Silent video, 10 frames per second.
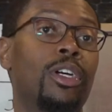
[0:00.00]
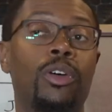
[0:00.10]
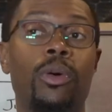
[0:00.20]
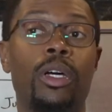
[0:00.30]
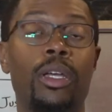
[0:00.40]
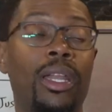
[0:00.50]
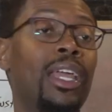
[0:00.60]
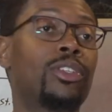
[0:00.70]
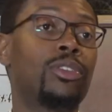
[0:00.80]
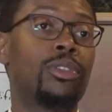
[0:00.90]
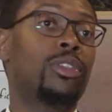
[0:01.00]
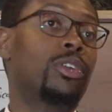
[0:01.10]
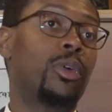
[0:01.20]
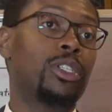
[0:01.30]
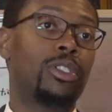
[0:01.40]
a qu an answer to their
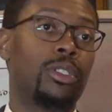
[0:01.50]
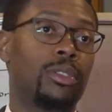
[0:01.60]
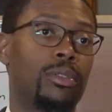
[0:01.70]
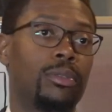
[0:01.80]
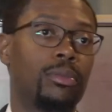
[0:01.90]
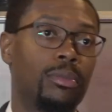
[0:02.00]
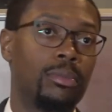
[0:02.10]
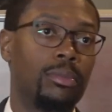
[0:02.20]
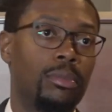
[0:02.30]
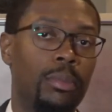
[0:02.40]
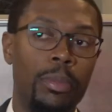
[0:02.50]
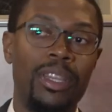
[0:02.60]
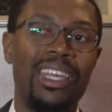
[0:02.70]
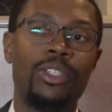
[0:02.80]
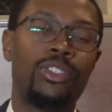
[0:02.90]
question, but
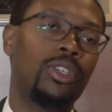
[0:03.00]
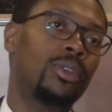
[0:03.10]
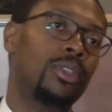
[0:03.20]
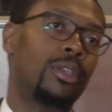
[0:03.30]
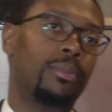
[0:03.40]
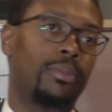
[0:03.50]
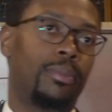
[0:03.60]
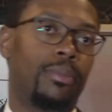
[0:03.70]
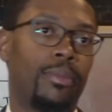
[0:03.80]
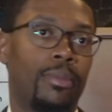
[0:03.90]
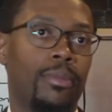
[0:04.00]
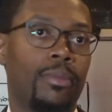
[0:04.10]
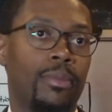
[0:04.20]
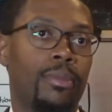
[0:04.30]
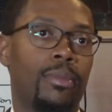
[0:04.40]
they insult them.
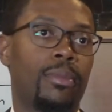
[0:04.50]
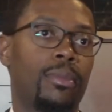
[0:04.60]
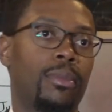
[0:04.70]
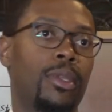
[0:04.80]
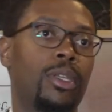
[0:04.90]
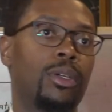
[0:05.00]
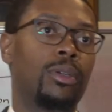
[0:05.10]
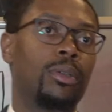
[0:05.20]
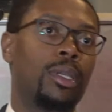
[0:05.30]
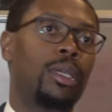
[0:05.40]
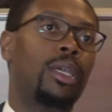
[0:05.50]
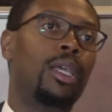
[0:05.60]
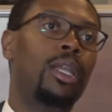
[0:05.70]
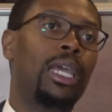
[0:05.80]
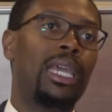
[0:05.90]
You know,
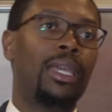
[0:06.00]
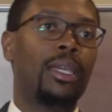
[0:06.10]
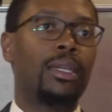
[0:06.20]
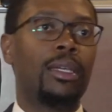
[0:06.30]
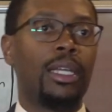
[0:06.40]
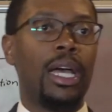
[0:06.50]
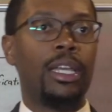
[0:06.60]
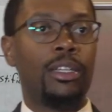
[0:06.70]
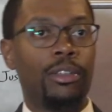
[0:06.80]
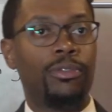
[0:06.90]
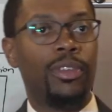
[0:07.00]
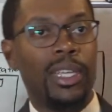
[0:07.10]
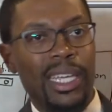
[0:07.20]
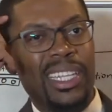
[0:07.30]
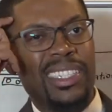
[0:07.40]
in a kind of
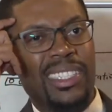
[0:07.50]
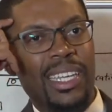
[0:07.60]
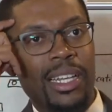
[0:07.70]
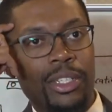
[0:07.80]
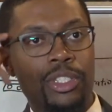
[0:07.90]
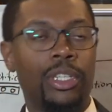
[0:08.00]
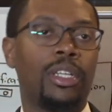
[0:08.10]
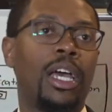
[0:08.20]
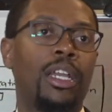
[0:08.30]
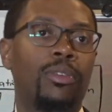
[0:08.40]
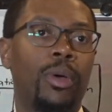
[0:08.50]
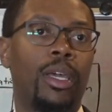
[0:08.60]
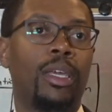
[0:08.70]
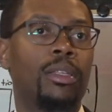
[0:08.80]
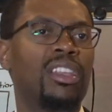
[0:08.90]
intelligent kind of
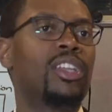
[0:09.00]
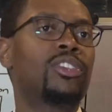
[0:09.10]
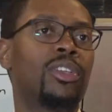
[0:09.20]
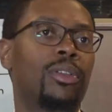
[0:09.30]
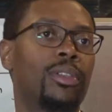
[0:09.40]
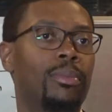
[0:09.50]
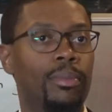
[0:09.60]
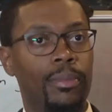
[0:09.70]
way. They insult them.